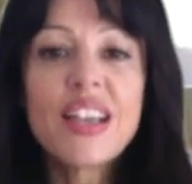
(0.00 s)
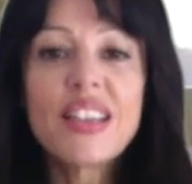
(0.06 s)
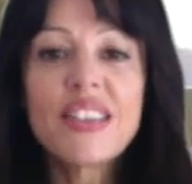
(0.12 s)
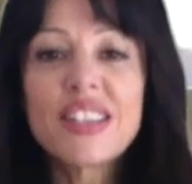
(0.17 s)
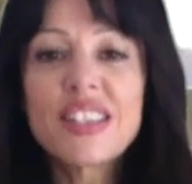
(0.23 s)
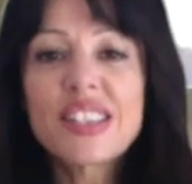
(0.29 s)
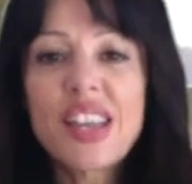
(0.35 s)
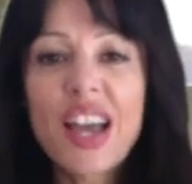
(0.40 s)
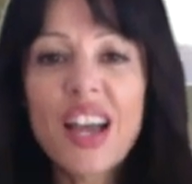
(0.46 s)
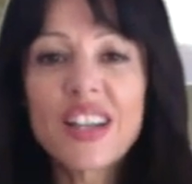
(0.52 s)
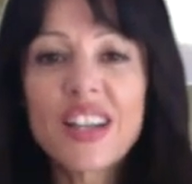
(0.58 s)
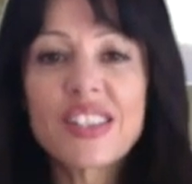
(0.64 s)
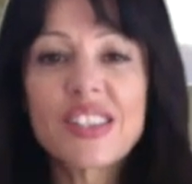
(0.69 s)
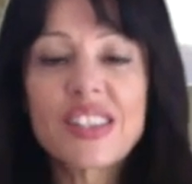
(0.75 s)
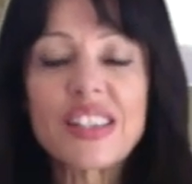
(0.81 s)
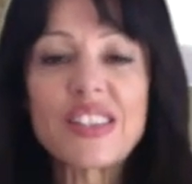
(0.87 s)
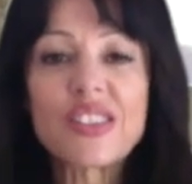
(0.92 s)
This
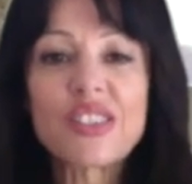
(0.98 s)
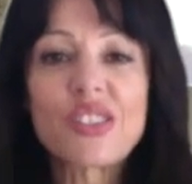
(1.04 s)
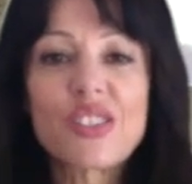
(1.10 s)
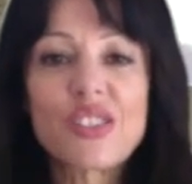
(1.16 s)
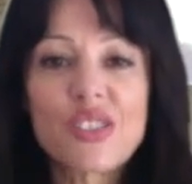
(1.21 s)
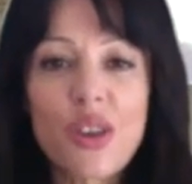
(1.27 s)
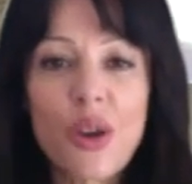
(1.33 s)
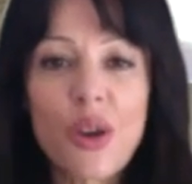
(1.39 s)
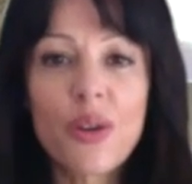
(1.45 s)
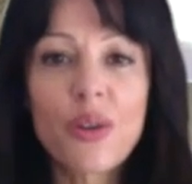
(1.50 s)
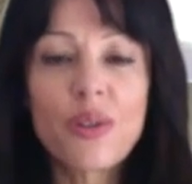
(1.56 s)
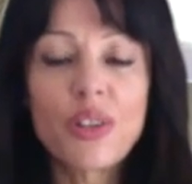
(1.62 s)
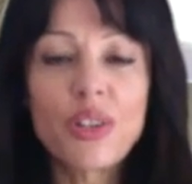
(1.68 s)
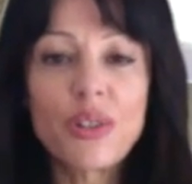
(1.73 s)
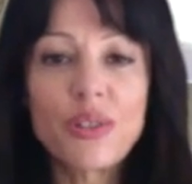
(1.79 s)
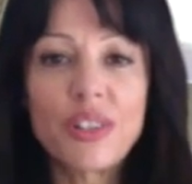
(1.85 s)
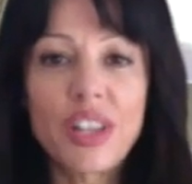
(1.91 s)
house is so
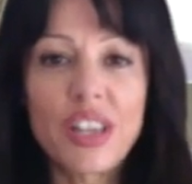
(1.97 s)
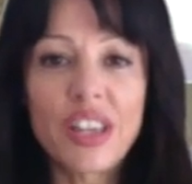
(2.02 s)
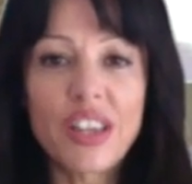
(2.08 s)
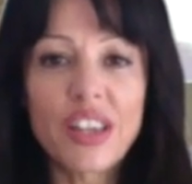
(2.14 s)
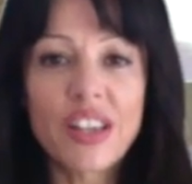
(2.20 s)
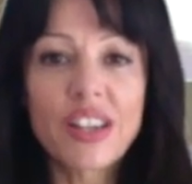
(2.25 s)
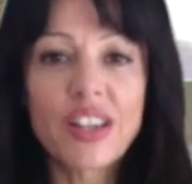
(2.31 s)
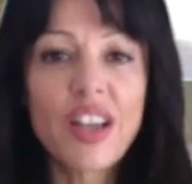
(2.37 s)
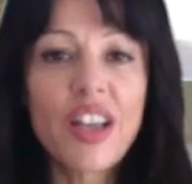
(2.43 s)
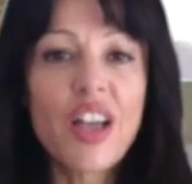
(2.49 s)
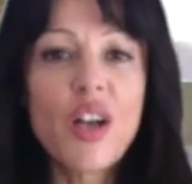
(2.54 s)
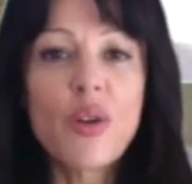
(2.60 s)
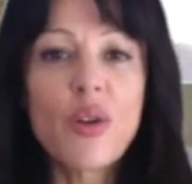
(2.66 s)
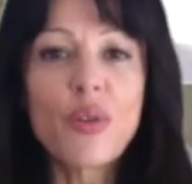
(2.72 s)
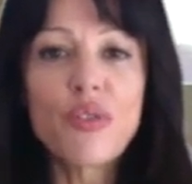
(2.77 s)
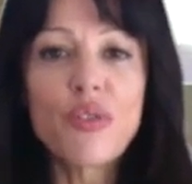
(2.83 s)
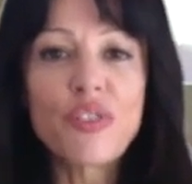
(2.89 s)
unique,
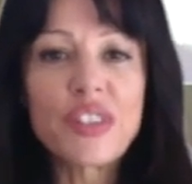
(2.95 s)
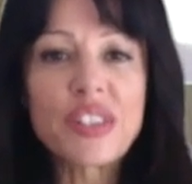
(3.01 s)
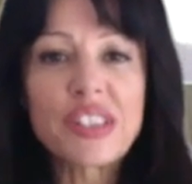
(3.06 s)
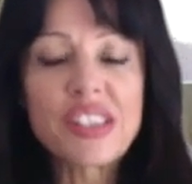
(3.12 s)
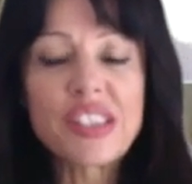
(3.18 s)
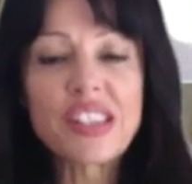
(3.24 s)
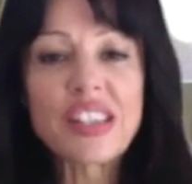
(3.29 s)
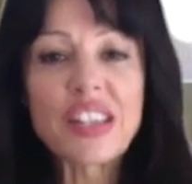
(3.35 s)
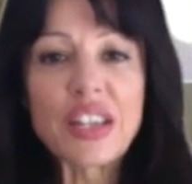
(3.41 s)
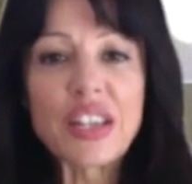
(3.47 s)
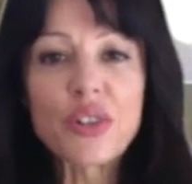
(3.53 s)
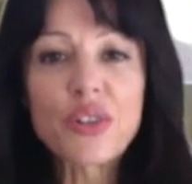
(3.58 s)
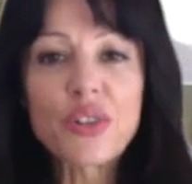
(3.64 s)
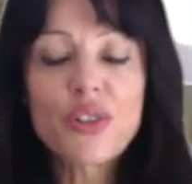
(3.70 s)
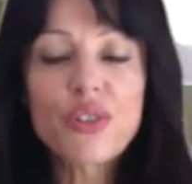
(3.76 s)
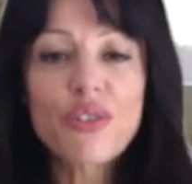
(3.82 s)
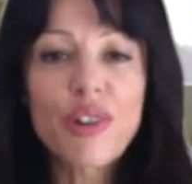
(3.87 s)
with this
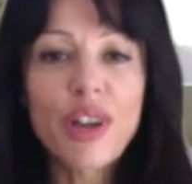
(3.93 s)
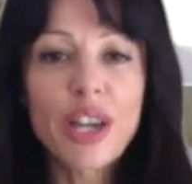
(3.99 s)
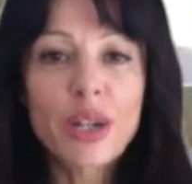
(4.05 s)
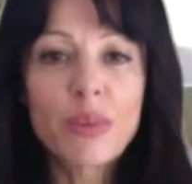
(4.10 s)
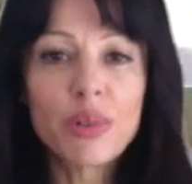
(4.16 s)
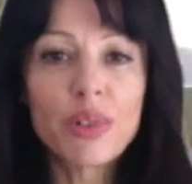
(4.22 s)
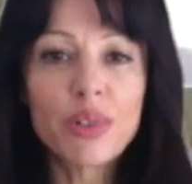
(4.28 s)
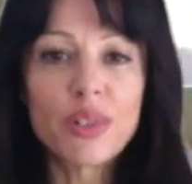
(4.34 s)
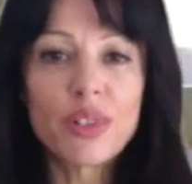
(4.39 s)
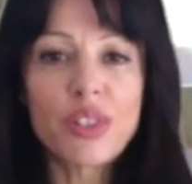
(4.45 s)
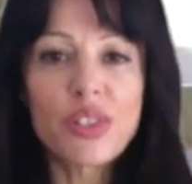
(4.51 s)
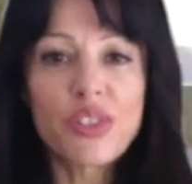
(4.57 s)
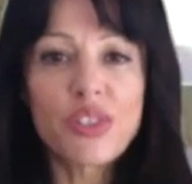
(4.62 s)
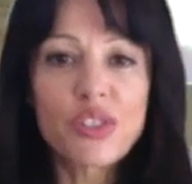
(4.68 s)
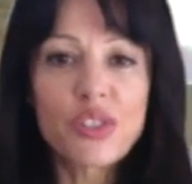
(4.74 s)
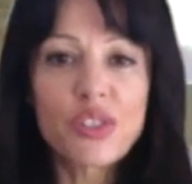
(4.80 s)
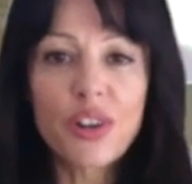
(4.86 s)
incredible
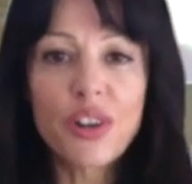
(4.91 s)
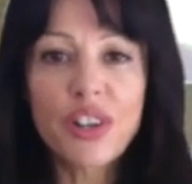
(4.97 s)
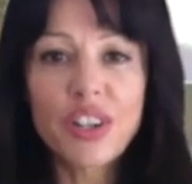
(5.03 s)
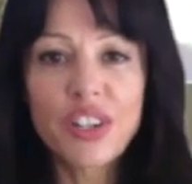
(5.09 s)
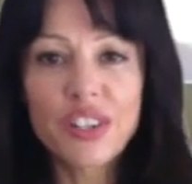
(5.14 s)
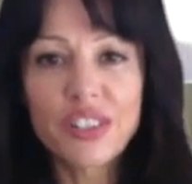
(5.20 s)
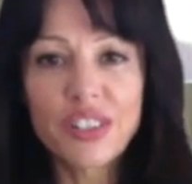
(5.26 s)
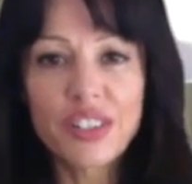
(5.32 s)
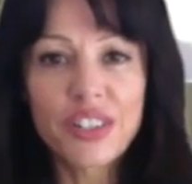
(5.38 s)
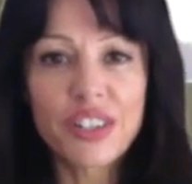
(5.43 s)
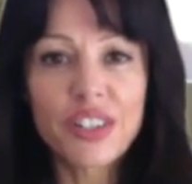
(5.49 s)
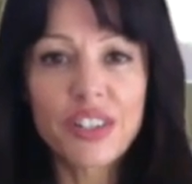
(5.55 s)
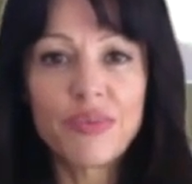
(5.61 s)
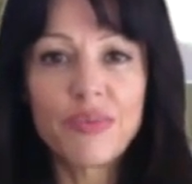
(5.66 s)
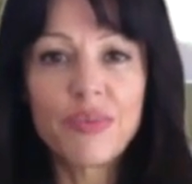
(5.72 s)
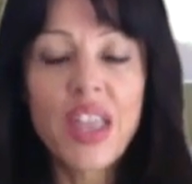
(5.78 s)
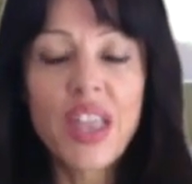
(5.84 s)

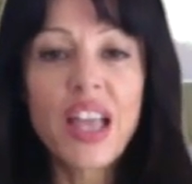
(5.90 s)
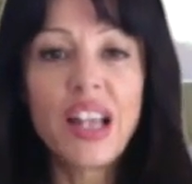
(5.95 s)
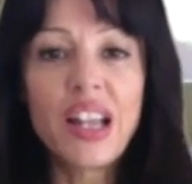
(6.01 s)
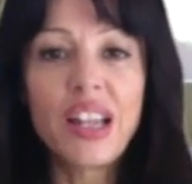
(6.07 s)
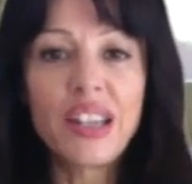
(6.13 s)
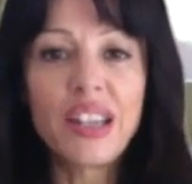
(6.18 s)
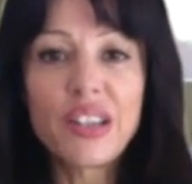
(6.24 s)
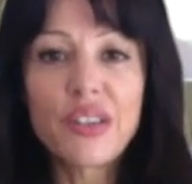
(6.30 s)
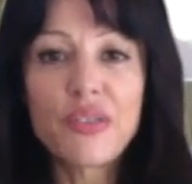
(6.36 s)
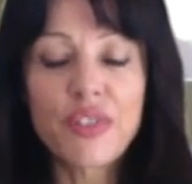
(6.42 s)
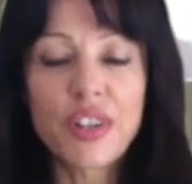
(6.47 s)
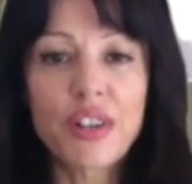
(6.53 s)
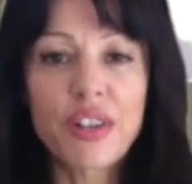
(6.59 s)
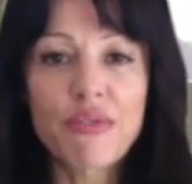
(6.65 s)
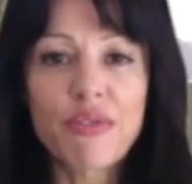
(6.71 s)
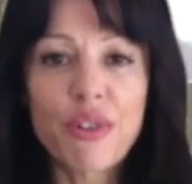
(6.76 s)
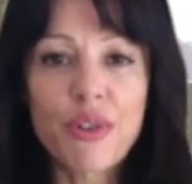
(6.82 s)
circular
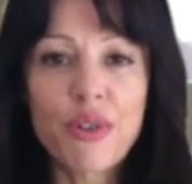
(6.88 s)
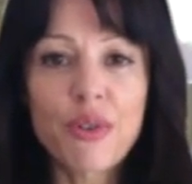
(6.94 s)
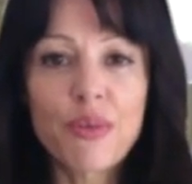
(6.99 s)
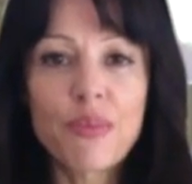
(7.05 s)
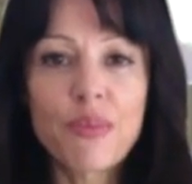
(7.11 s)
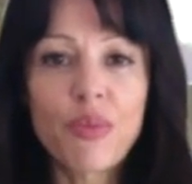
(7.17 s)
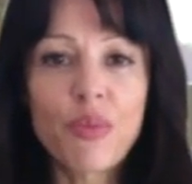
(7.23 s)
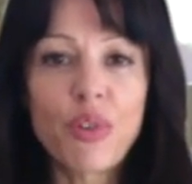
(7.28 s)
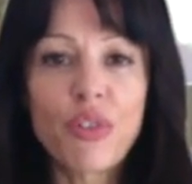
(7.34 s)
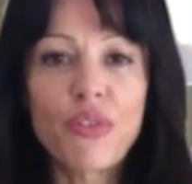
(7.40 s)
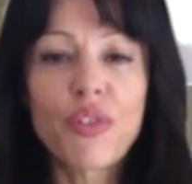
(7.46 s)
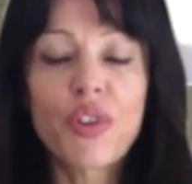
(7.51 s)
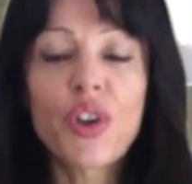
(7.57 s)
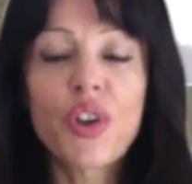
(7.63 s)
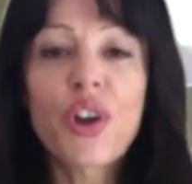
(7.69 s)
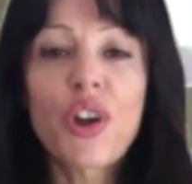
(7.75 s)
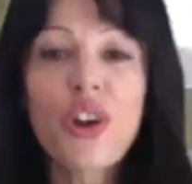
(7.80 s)
living room with
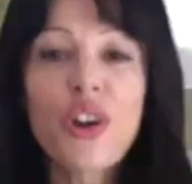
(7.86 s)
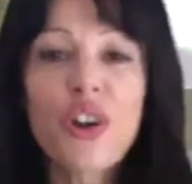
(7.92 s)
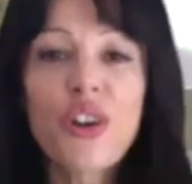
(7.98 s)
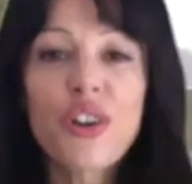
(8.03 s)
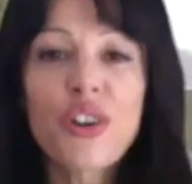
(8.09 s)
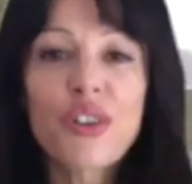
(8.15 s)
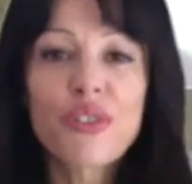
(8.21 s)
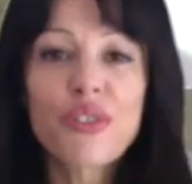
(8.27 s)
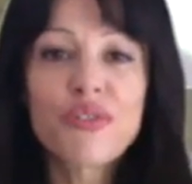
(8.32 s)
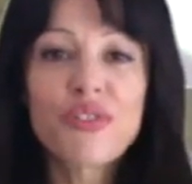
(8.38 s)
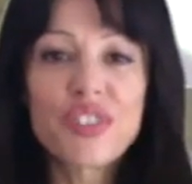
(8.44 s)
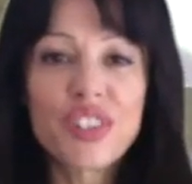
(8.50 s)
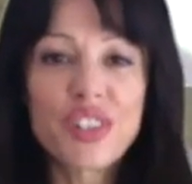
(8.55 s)
curved